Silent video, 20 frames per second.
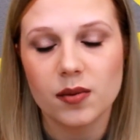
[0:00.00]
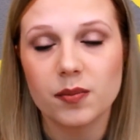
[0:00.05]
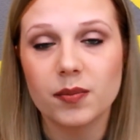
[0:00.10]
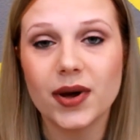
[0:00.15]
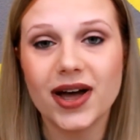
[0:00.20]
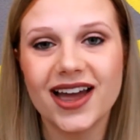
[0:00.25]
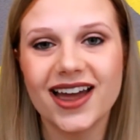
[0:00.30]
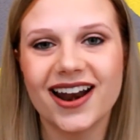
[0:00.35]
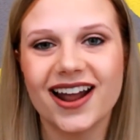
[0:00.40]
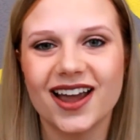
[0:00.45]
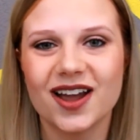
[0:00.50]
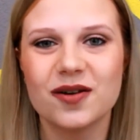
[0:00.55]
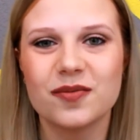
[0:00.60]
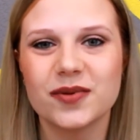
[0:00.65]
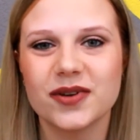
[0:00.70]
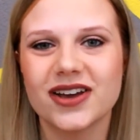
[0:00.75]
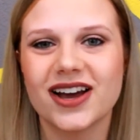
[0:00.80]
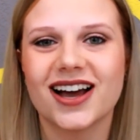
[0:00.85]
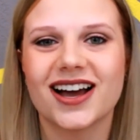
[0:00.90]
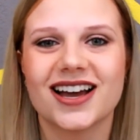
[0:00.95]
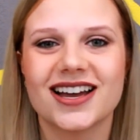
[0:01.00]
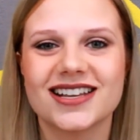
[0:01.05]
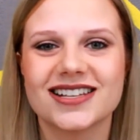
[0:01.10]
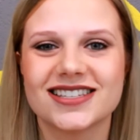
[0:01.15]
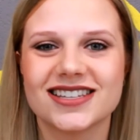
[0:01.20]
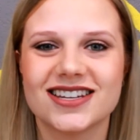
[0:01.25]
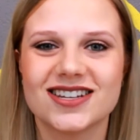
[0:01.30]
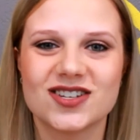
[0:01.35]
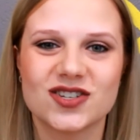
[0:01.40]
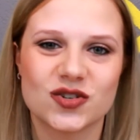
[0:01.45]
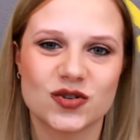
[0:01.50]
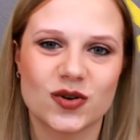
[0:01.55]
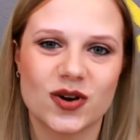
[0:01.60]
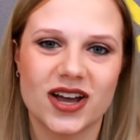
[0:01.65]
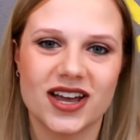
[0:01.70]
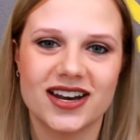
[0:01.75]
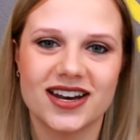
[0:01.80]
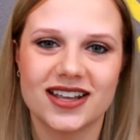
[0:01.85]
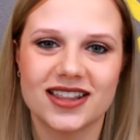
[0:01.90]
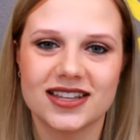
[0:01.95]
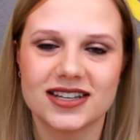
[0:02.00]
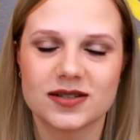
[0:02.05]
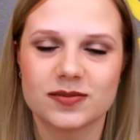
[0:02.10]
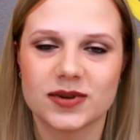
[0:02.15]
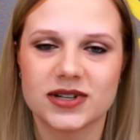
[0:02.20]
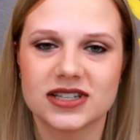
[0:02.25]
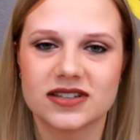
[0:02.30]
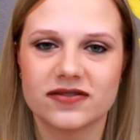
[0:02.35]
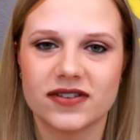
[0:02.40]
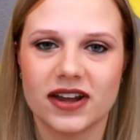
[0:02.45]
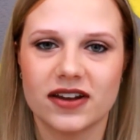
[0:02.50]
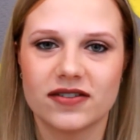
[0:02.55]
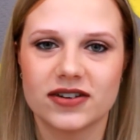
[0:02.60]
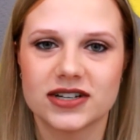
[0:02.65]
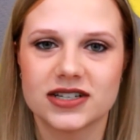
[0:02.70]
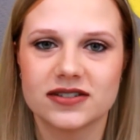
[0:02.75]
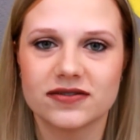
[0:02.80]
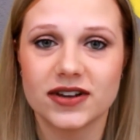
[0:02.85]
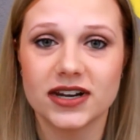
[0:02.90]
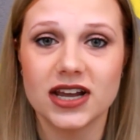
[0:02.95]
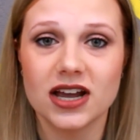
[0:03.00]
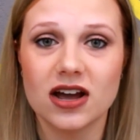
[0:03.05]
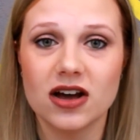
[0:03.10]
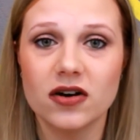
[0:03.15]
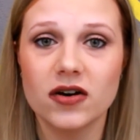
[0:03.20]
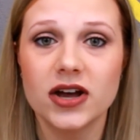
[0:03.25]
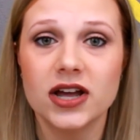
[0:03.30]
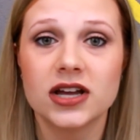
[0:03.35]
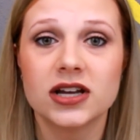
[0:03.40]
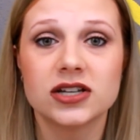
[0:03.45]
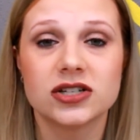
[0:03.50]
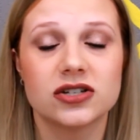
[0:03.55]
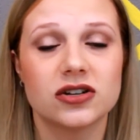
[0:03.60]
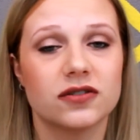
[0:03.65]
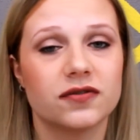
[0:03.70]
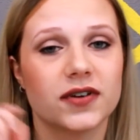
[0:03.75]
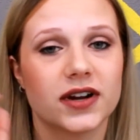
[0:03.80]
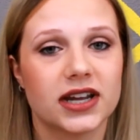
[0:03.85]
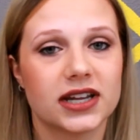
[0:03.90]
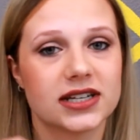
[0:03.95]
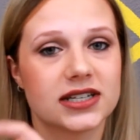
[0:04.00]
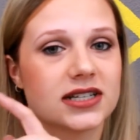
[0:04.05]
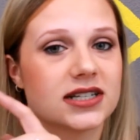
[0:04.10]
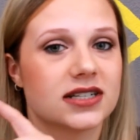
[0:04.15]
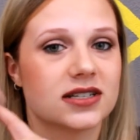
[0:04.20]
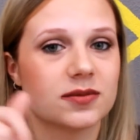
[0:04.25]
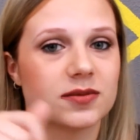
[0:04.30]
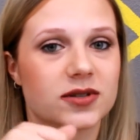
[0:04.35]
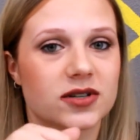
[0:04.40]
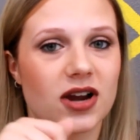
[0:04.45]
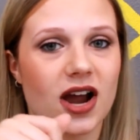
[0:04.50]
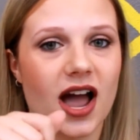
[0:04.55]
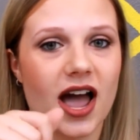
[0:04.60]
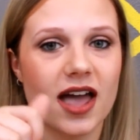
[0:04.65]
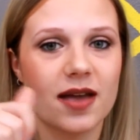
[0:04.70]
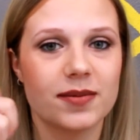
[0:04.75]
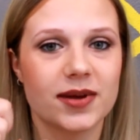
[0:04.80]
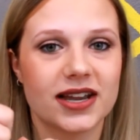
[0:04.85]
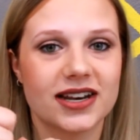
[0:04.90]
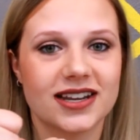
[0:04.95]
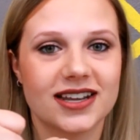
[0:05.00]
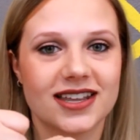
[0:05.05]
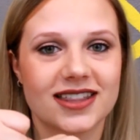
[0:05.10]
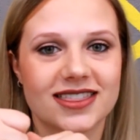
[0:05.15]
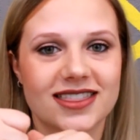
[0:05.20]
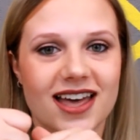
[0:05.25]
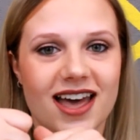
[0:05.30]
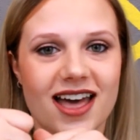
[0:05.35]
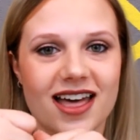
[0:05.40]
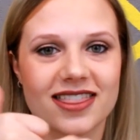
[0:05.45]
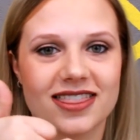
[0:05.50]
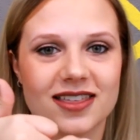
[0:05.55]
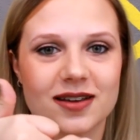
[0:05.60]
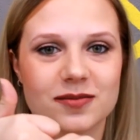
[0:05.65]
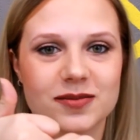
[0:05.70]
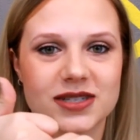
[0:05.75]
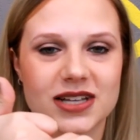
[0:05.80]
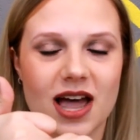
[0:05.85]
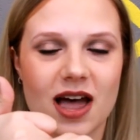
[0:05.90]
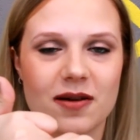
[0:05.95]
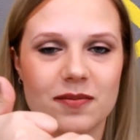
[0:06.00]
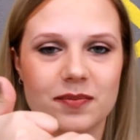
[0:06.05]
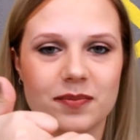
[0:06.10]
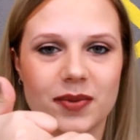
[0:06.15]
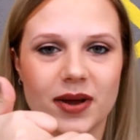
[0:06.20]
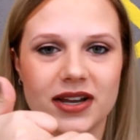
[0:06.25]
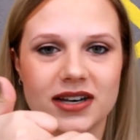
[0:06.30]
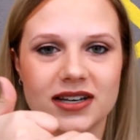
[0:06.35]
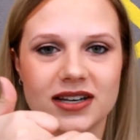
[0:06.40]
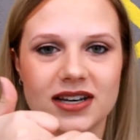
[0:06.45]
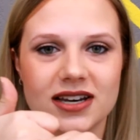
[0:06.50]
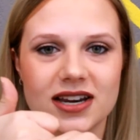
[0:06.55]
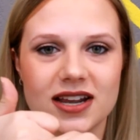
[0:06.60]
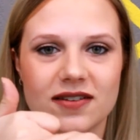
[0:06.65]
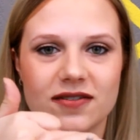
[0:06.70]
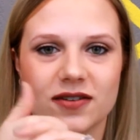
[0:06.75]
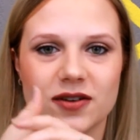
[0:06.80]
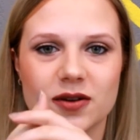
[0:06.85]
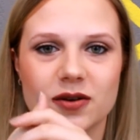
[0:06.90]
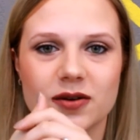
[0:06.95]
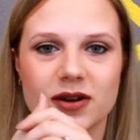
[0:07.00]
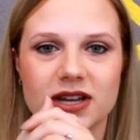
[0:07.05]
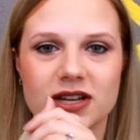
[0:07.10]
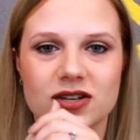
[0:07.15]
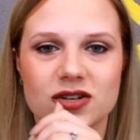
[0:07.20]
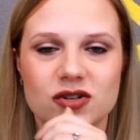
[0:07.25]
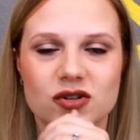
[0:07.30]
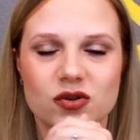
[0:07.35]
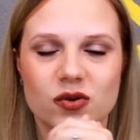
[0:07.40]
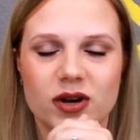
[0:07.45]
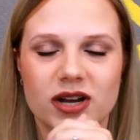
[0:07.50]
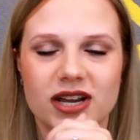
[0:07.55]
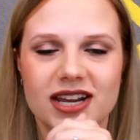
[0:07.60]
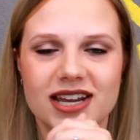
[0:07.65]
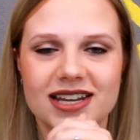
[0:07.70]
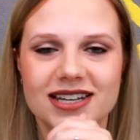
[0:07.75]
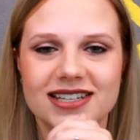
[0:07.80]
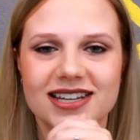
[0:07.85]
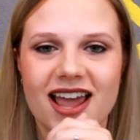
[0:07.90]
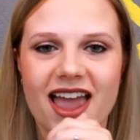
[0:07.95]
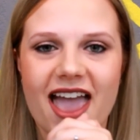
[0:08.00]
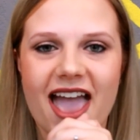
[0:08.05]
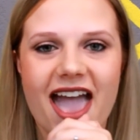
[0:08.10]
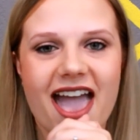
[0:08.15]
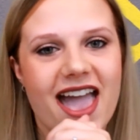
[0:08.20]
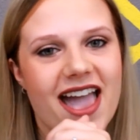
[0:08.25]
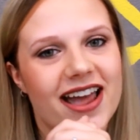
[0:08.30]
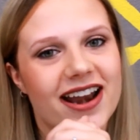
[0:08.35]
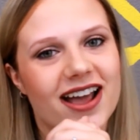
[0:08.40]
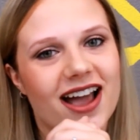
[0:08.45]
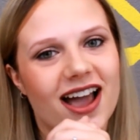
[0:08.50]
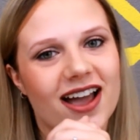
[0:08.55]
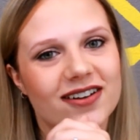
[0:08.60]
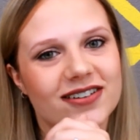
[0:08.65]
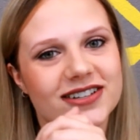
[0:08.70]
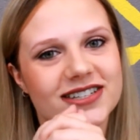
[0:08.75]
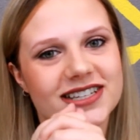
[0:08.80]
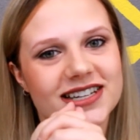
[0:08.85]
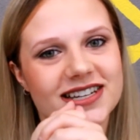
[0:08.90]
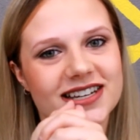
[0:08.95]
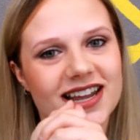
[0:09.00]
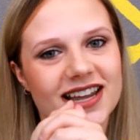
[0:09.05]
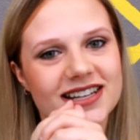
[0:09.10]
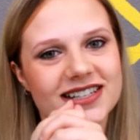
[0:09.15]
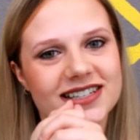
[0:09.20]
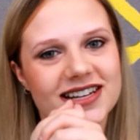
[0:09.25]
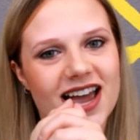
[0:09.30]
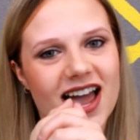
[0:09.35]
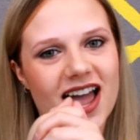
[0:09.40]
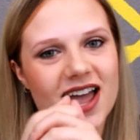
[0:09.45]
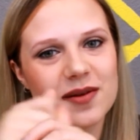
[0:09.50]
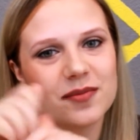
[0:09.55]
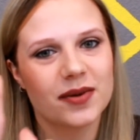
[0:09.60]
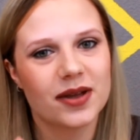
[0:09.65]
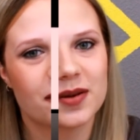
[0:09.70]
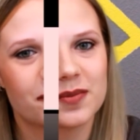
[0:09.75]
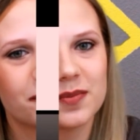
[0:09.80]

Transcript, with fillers: But I hope you guys enjoyed this month's favorites video. Don't forget to subscribe and hit that thumbs up button if you enjoyed it. And I will see you next time.